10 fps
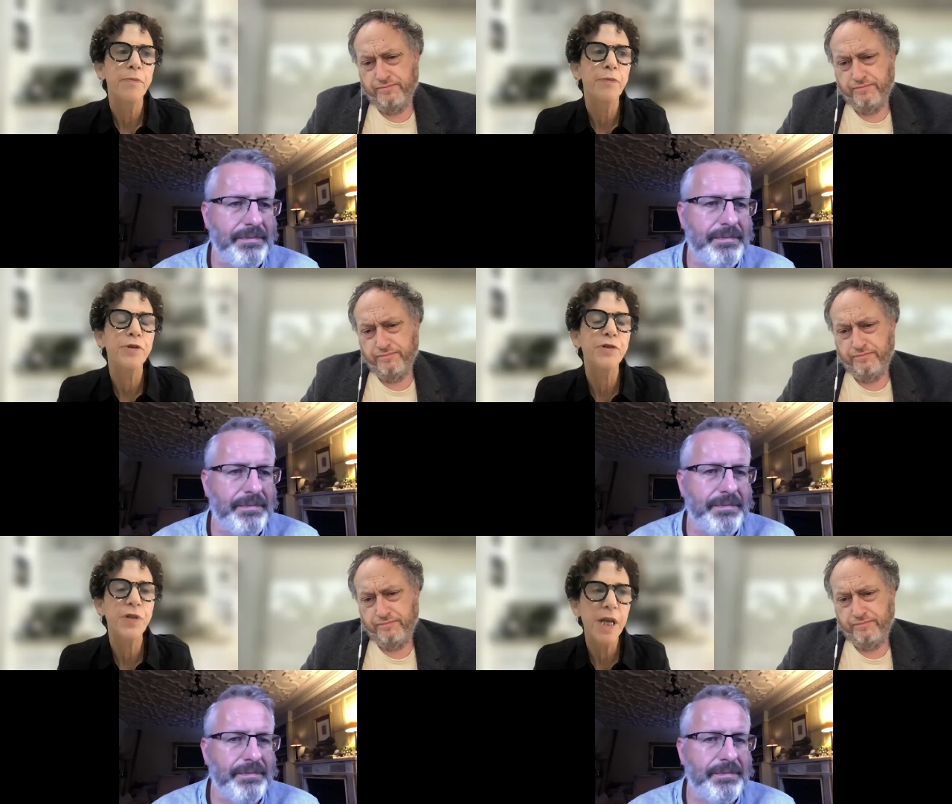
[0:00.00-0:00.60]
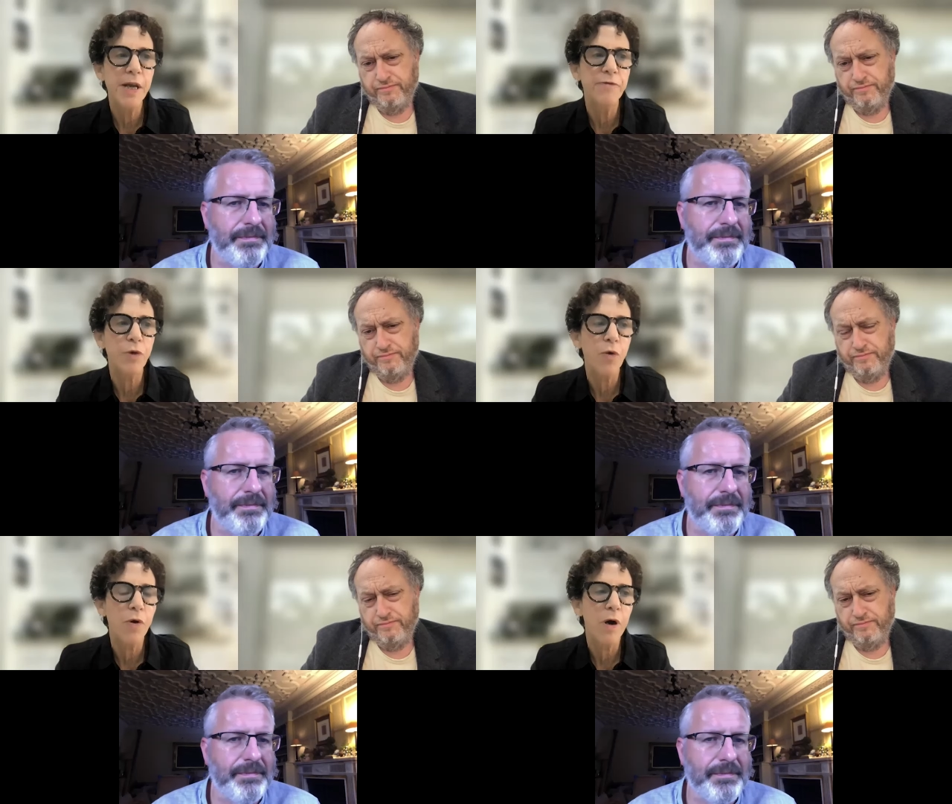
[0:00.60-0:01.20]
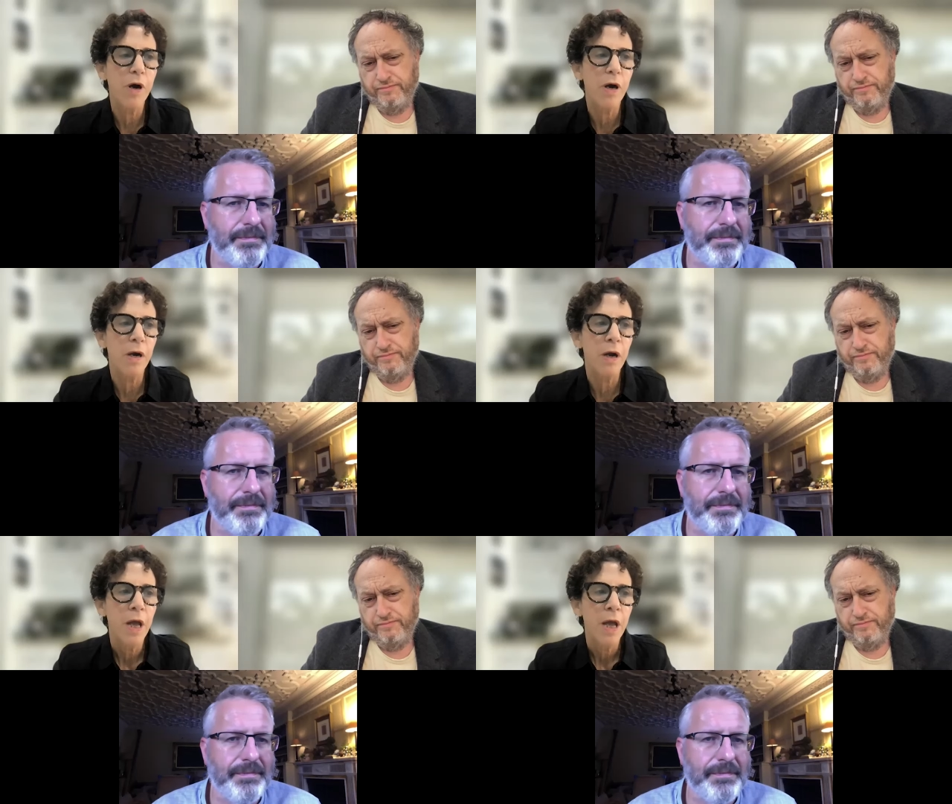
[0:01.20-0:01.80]
Speaker 1: perceived,
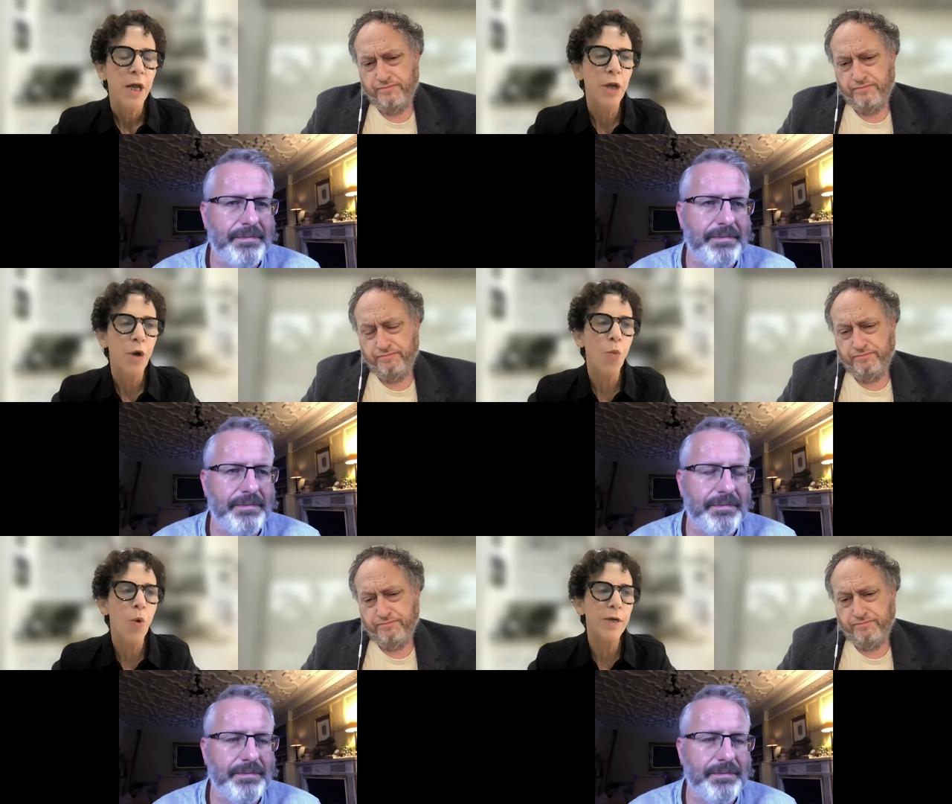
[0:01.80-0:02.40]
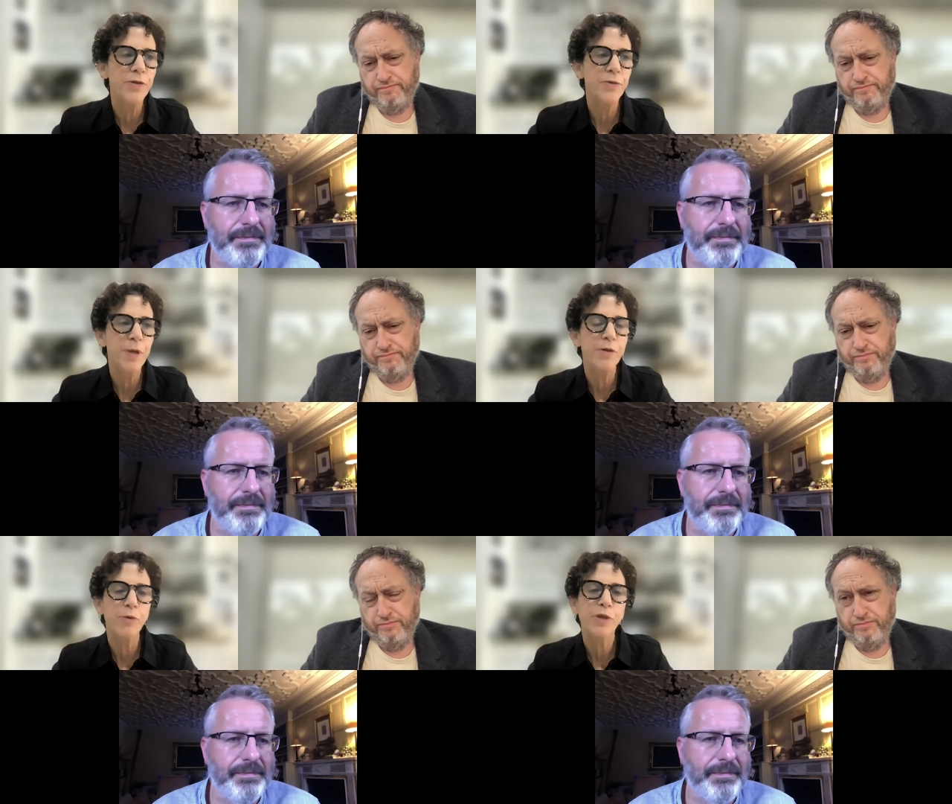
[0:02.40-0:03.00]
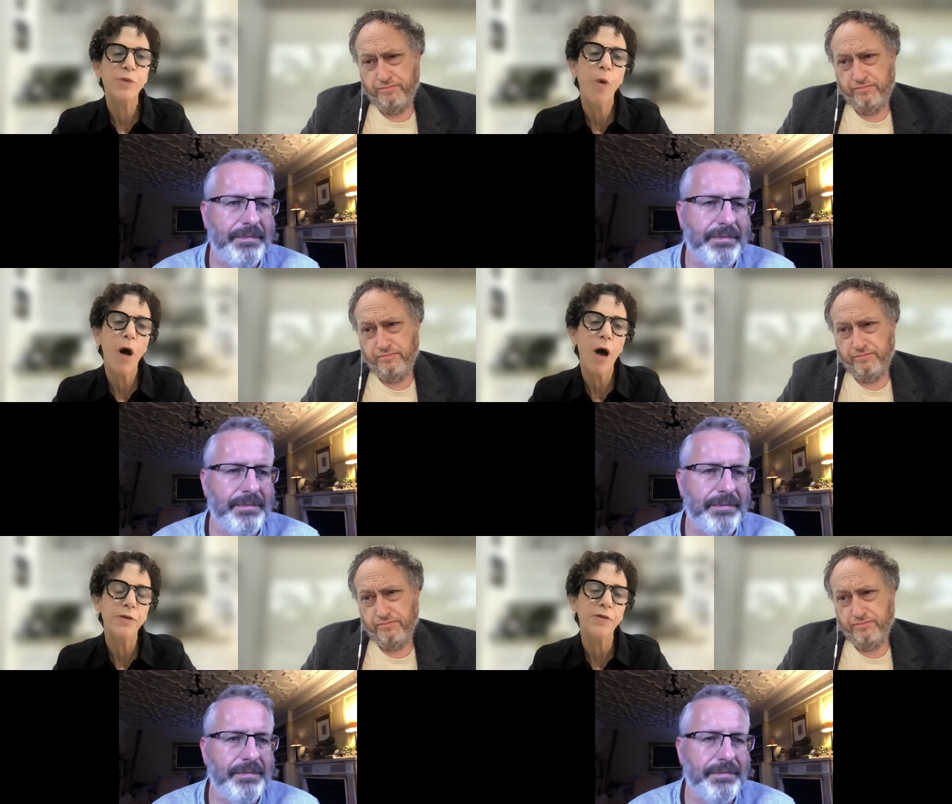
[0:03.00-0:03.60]
or, you know, what has been the
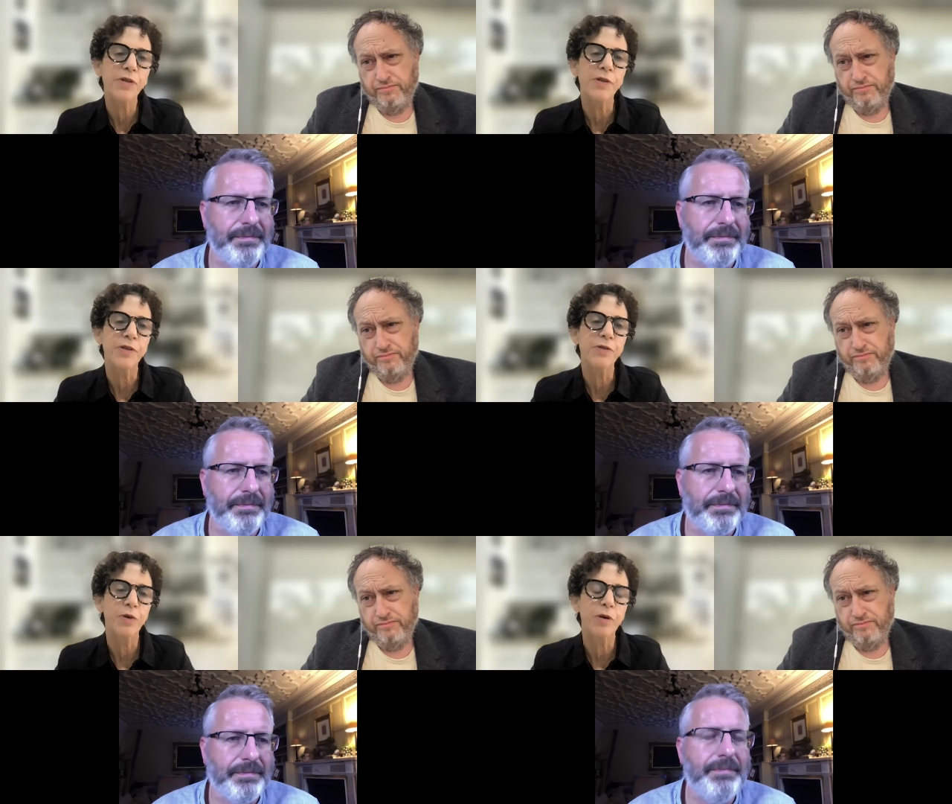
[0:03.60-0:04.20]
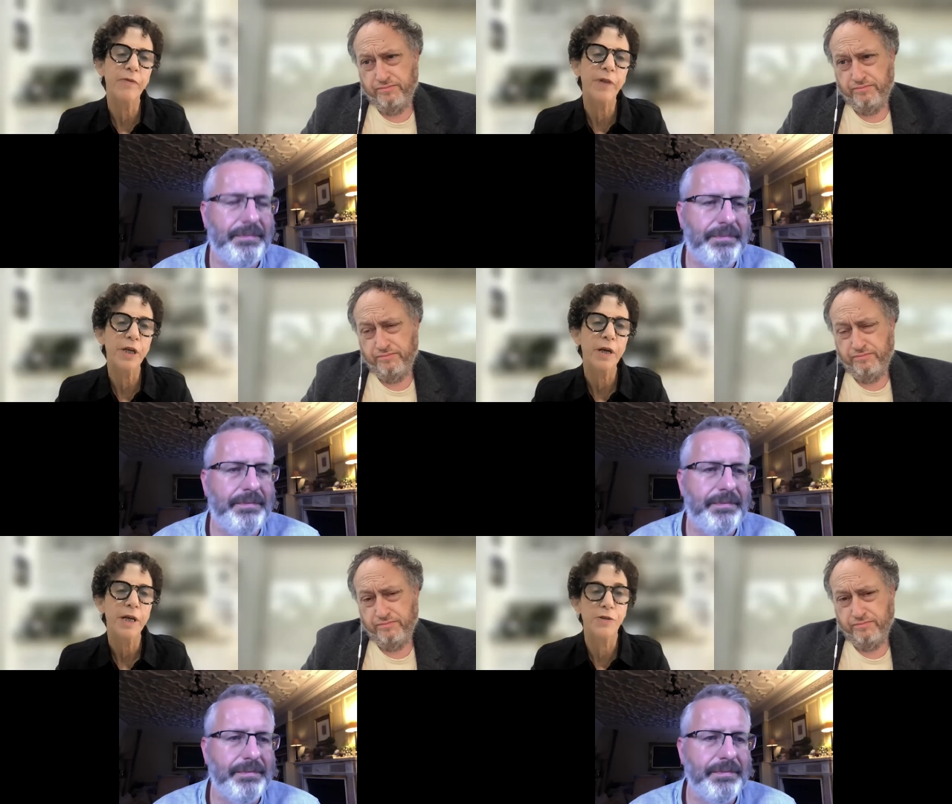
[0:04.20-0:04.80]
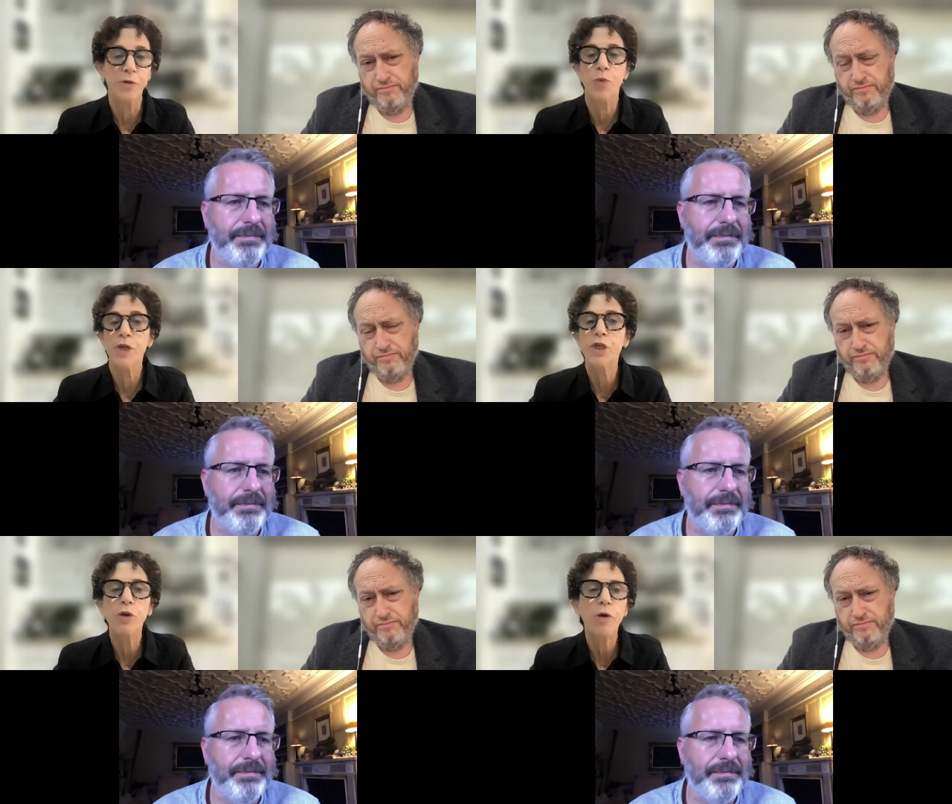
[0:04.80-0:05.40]
response? Is it sort of like it's
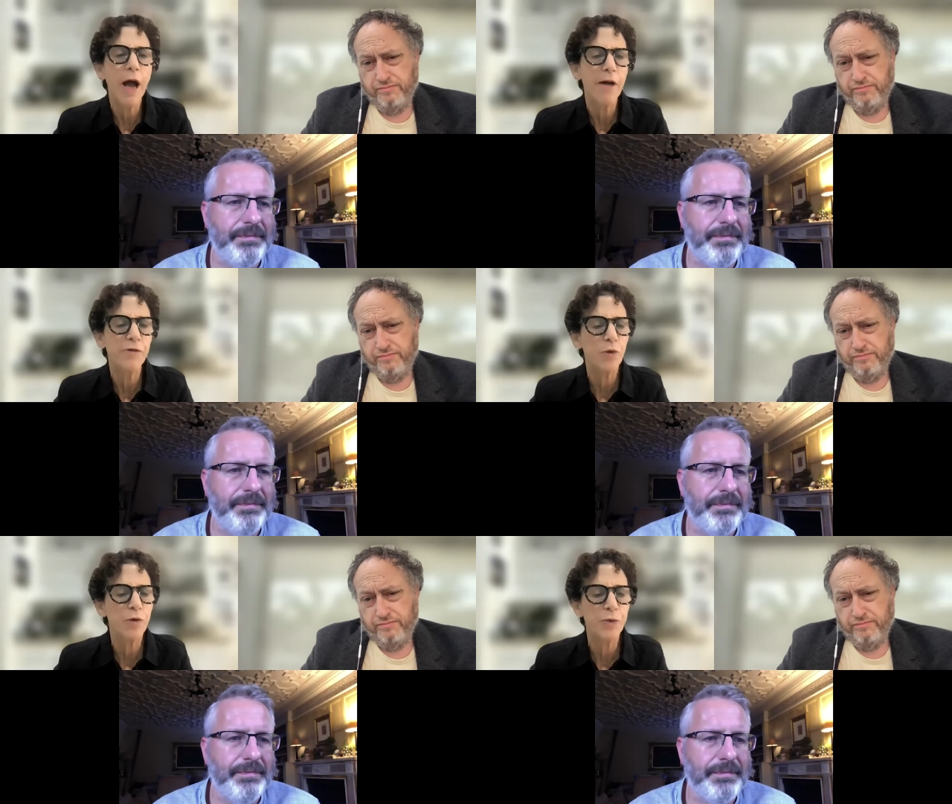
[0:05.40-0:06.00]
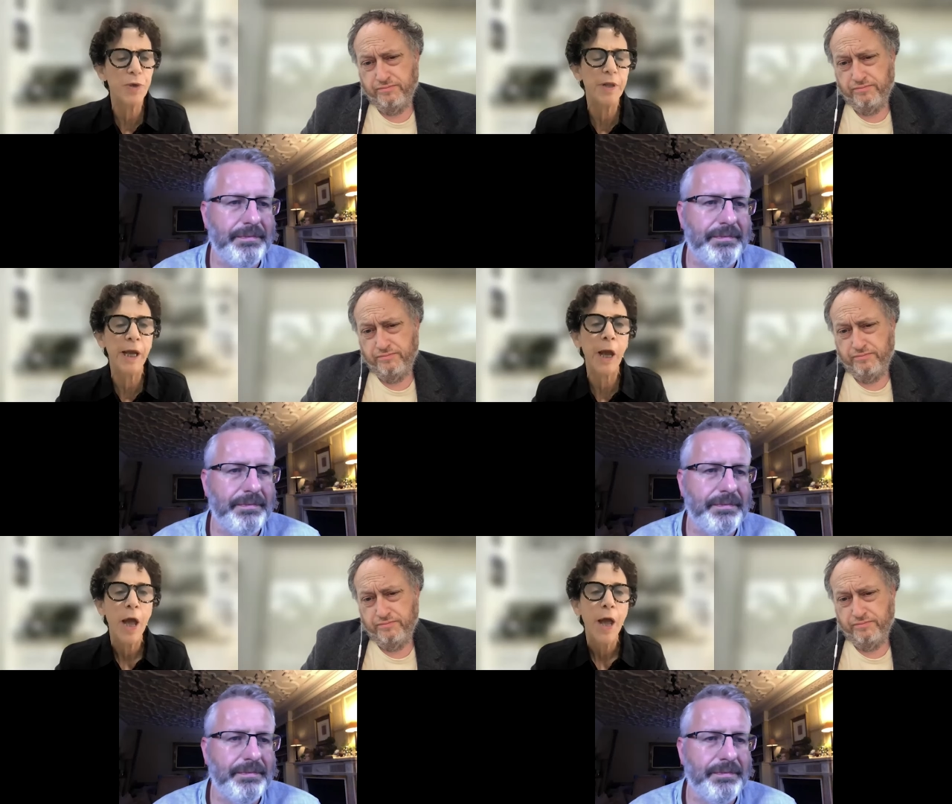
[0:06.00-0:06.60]
witchcraft, sorcery? Like,